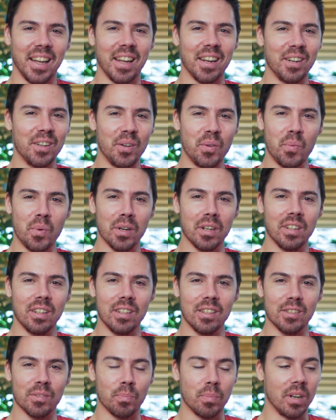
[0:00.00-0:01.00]
I don't know what it
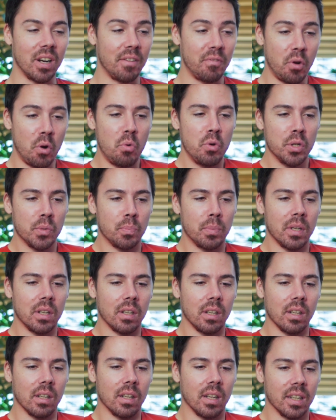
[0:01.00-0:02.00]
is, but I've always
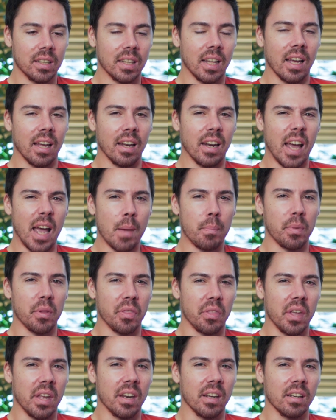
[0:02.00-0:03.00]
been like that,
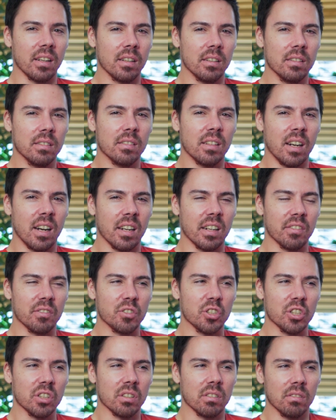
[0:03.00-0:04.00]
apathetic, kind of
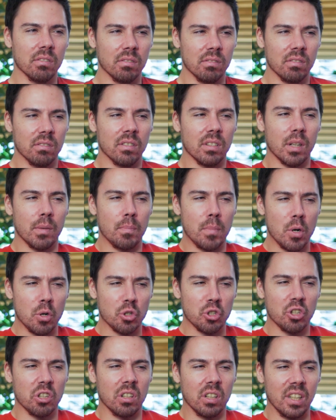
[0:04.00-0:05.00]
just
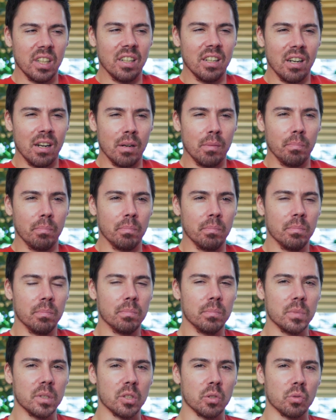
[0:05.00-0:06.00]
emotionally
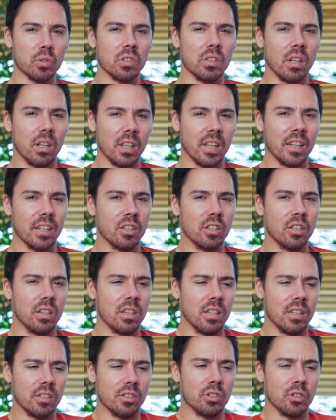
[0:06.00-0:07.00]
numb. So it's not like
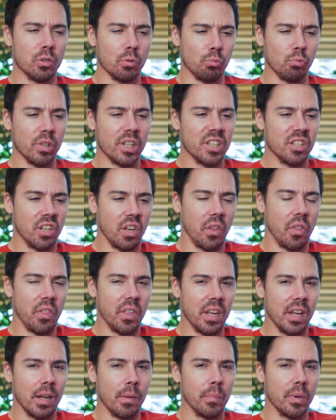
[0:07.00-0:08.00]
this is a recent
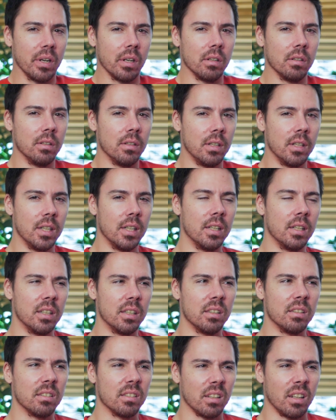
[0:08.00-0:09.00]
thing, but
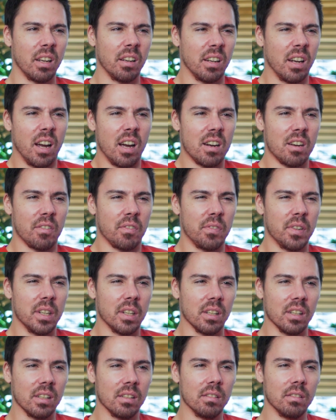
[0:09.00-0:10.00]
I kind of
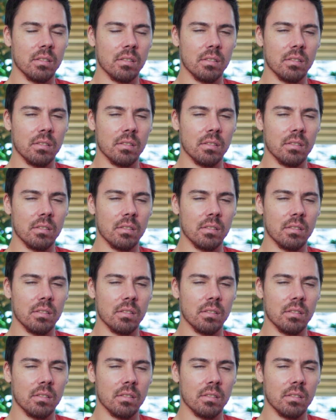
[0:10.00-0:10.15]
feel it.